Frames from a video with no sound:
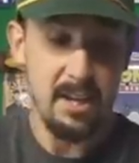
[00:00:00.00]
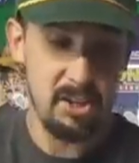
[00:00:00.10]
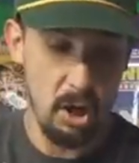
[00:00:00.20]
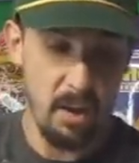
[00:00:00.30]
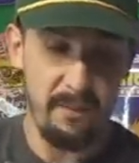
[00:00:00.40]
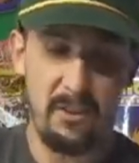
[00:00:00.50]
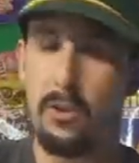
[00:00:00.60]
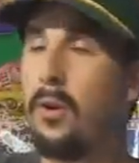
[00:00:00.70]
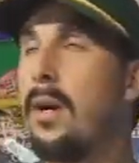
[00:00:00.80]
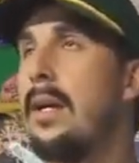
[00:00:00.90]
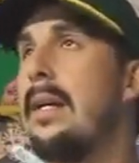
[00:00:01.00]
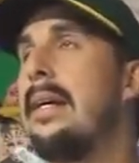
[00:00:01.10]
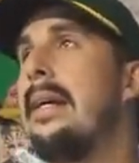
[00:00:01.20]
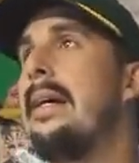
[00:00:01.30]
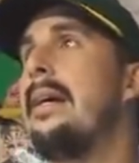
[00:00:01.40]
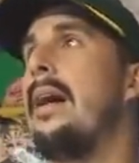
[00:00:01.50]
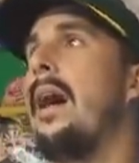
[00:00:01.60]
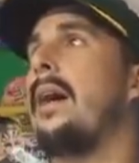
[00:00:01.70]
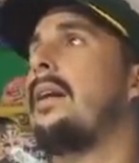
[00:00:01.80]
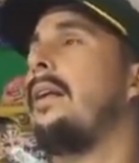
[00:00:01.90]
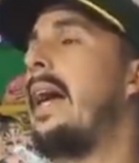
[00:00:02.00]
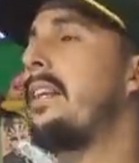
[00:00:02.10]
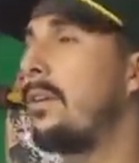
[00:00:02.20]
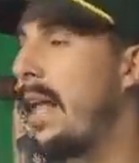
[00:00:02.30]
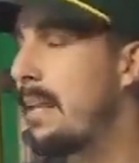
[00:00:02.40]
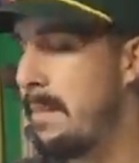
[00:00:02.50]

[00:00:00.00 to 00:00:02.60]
So if you're a collector like